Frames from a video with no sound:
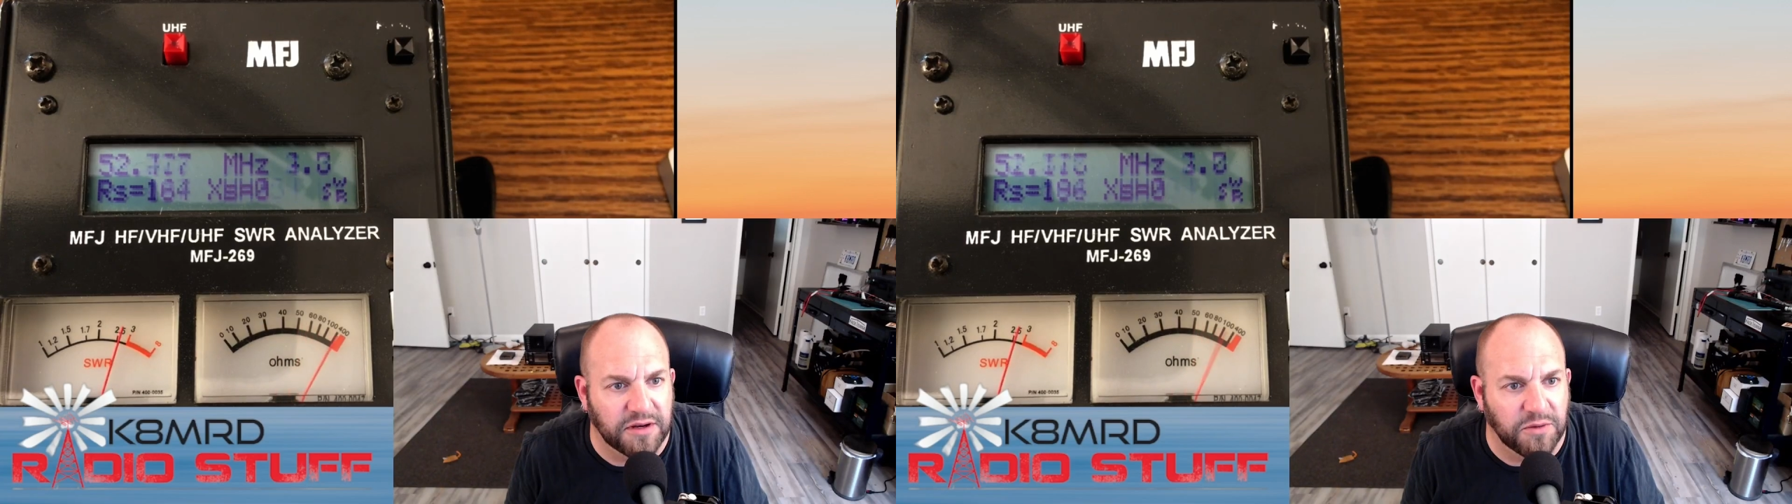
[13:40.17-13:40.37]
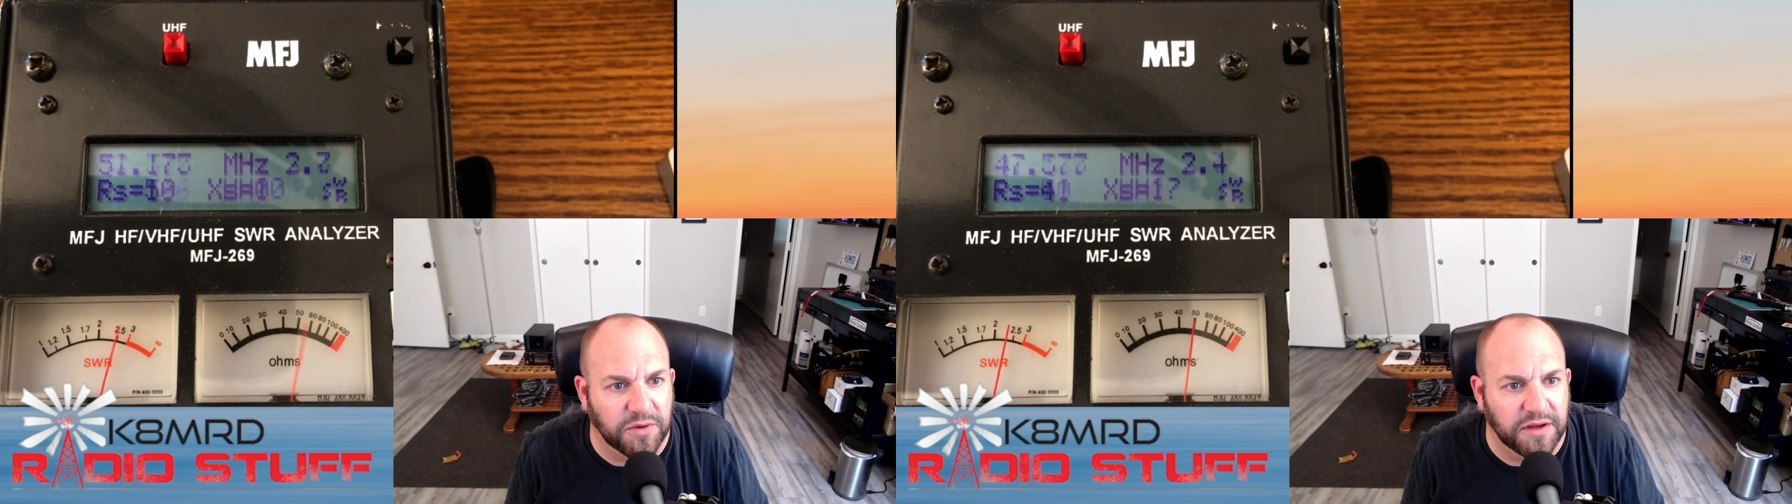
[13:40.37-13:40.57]

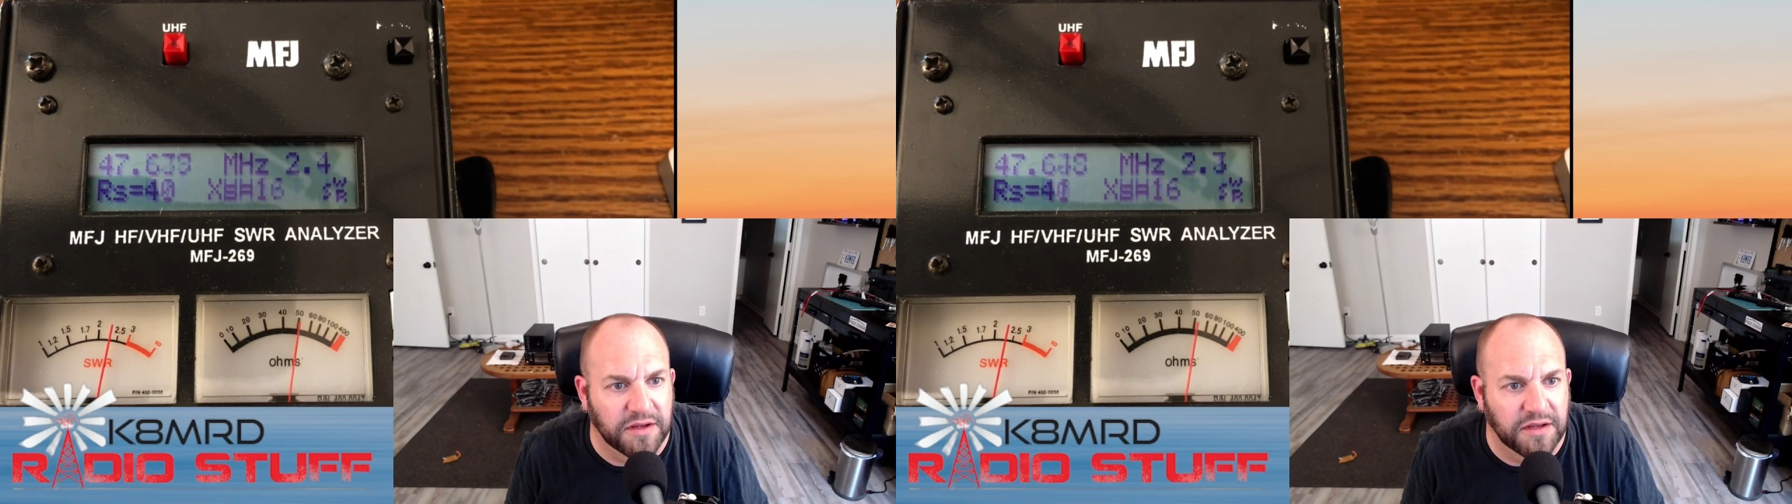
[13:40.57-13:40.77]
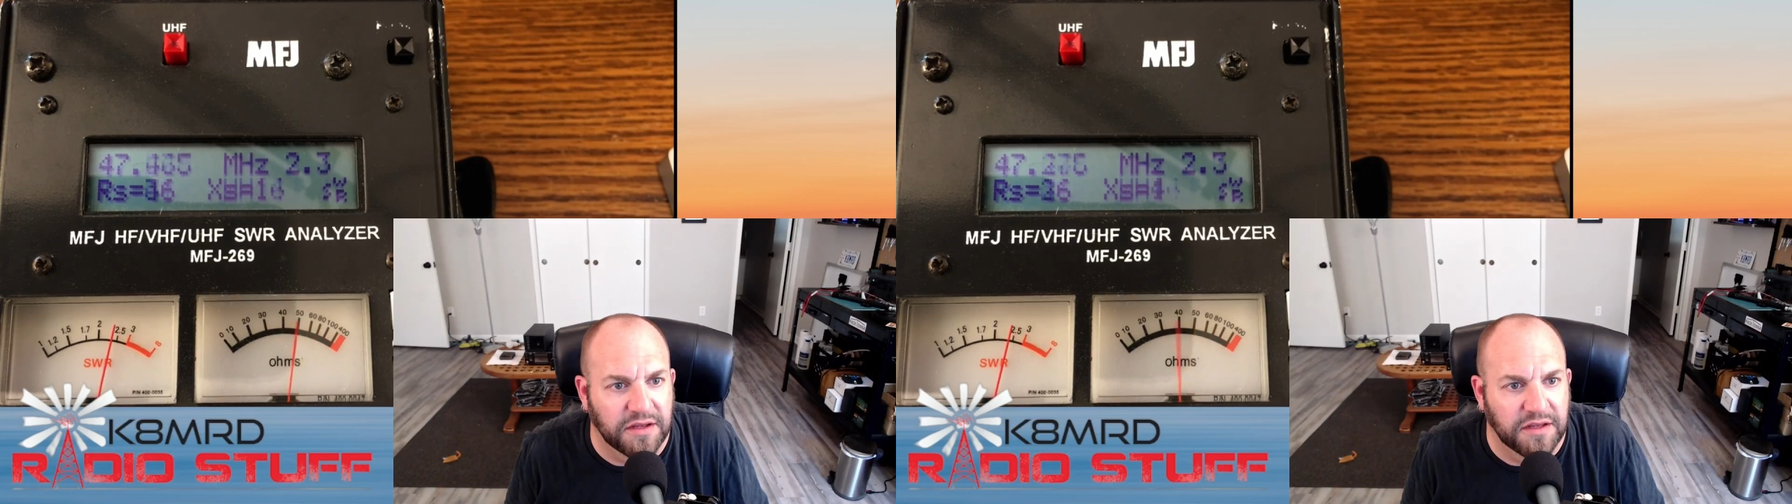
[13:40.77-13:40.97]
anyway,
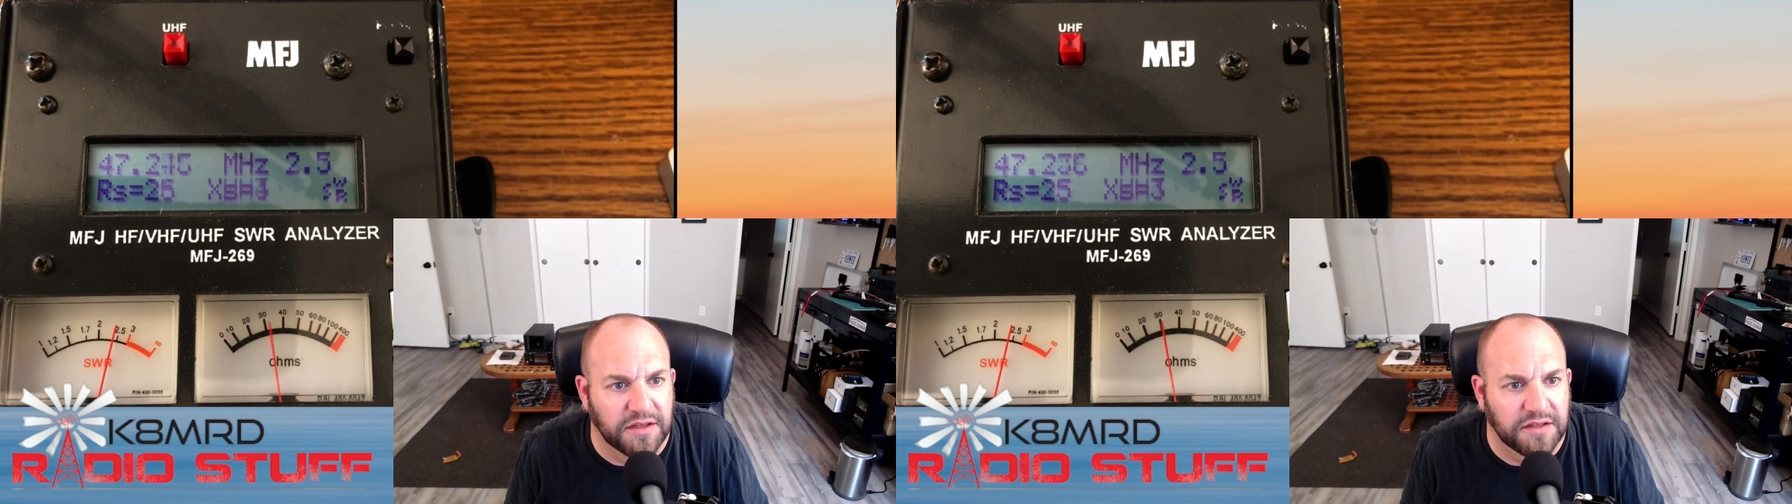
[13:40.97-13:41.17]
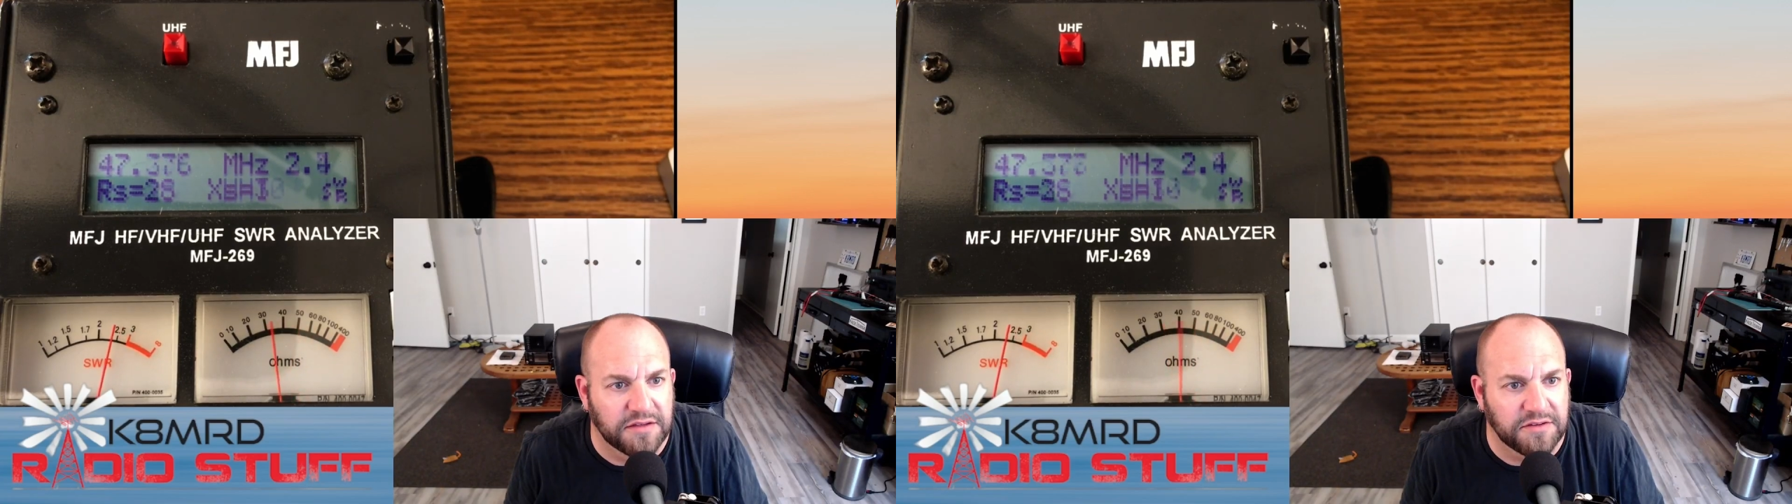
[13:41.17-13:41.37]

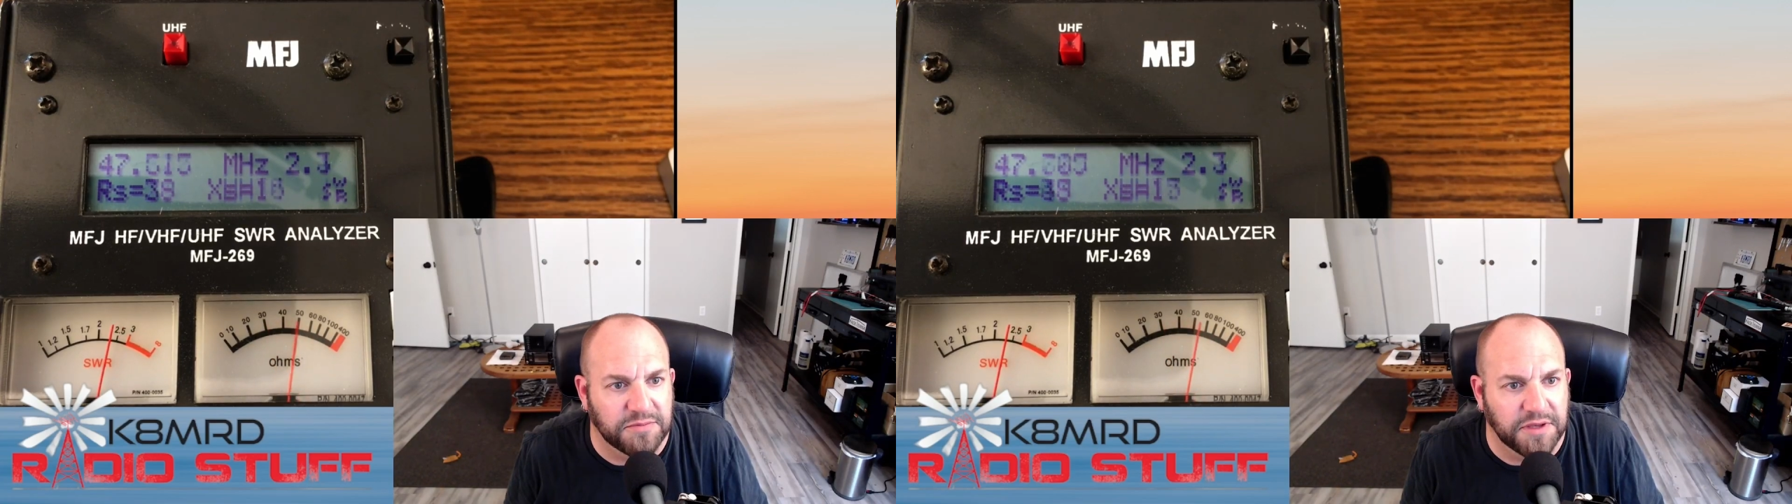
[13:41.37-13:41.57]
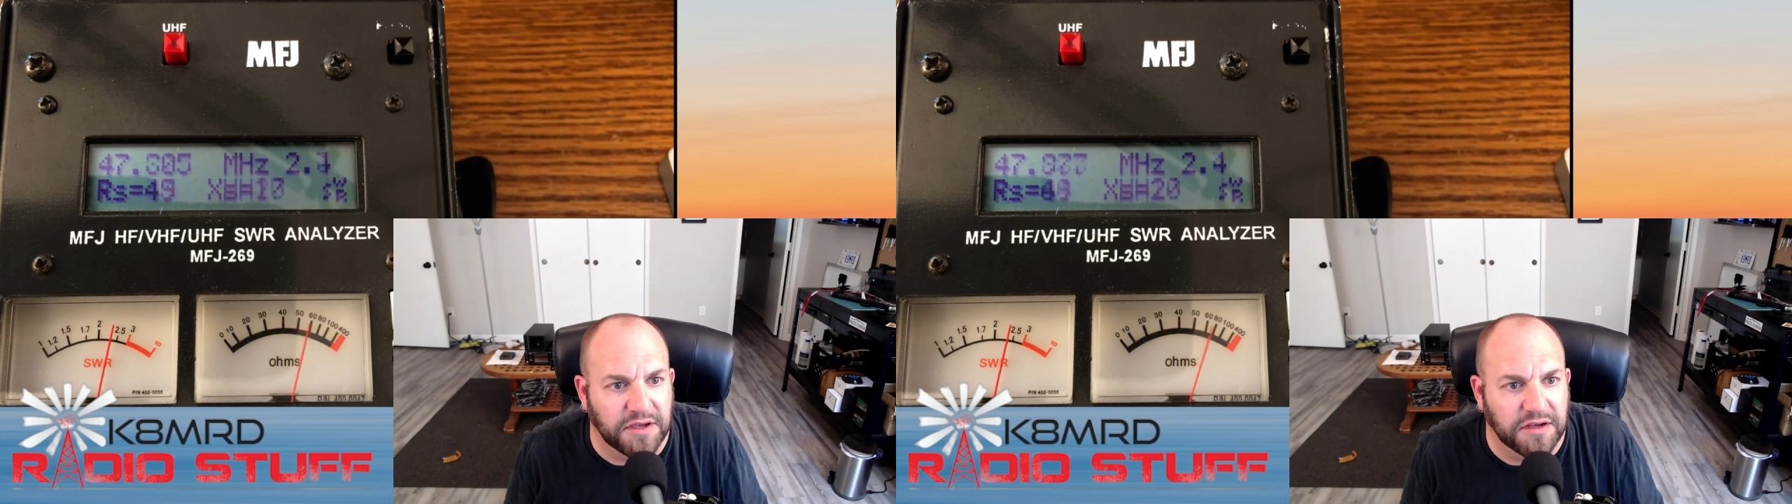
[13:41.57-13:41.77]

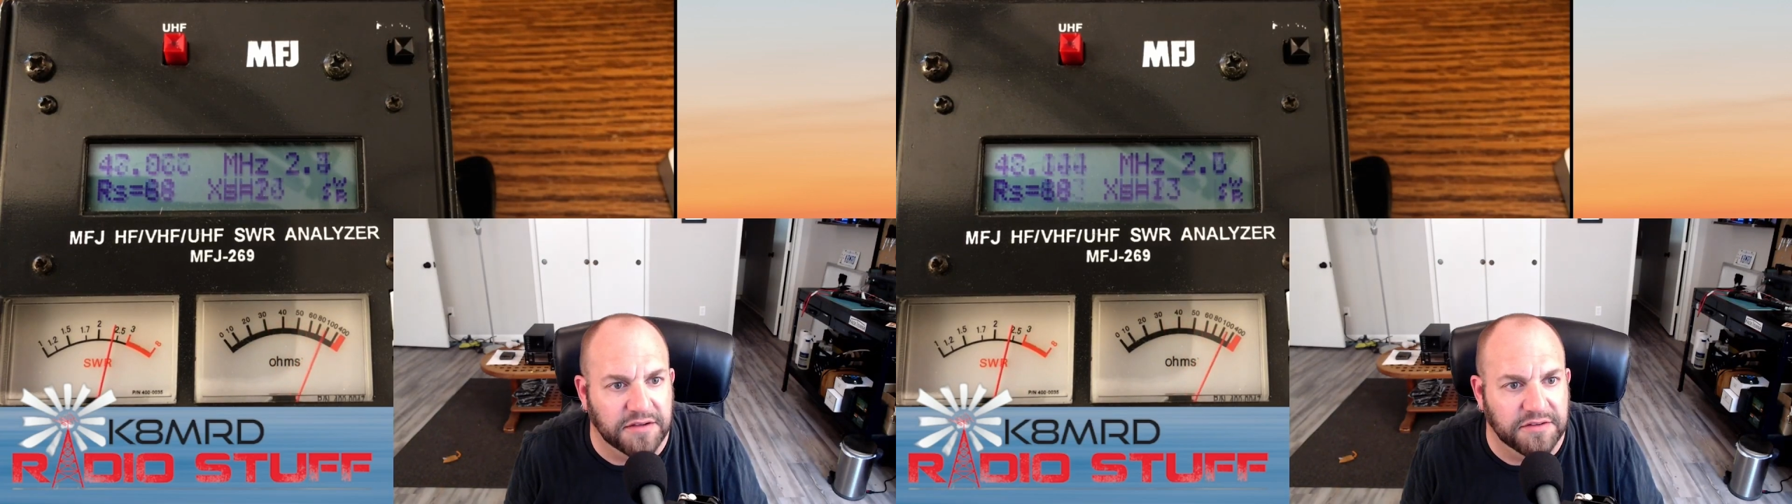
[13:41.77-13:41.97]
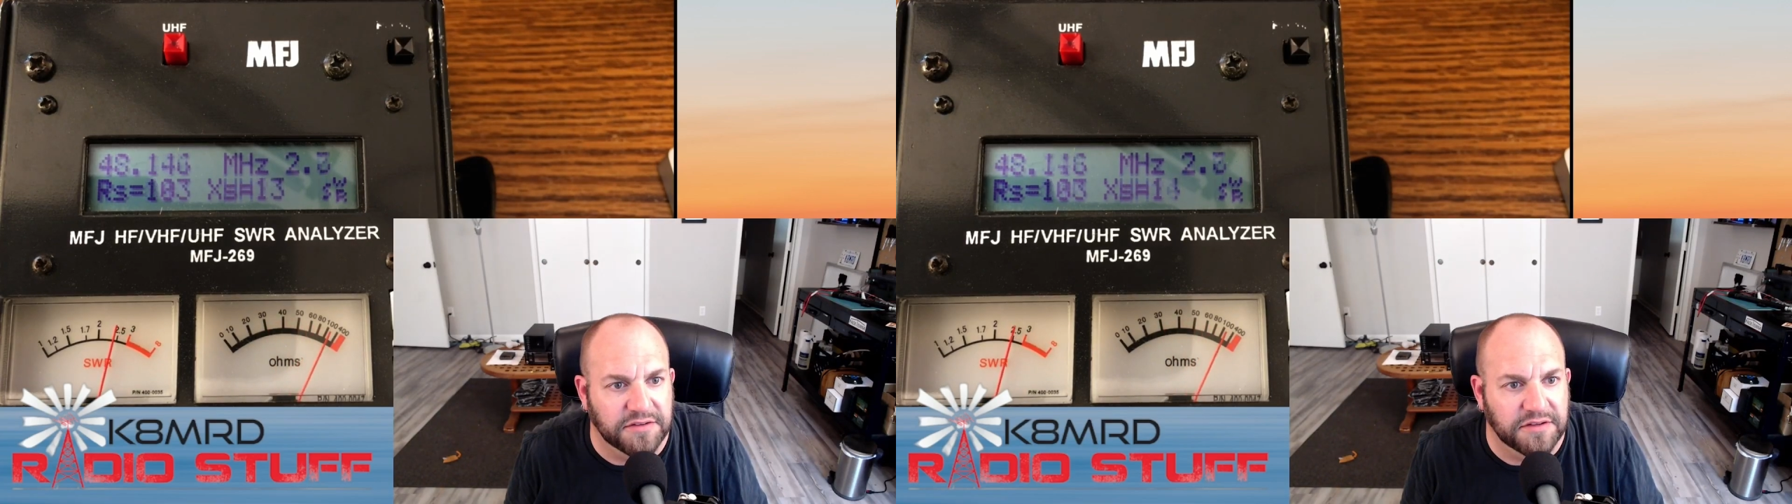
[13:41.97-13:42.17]
just
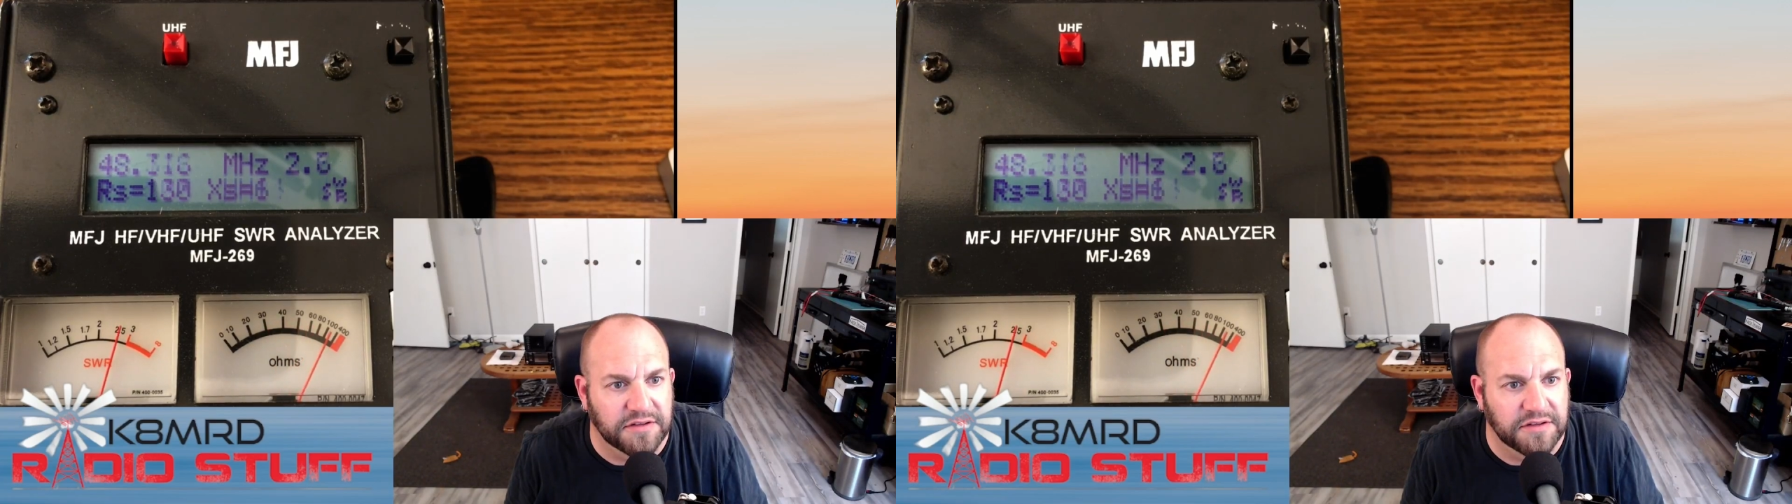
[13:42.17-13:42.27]
because.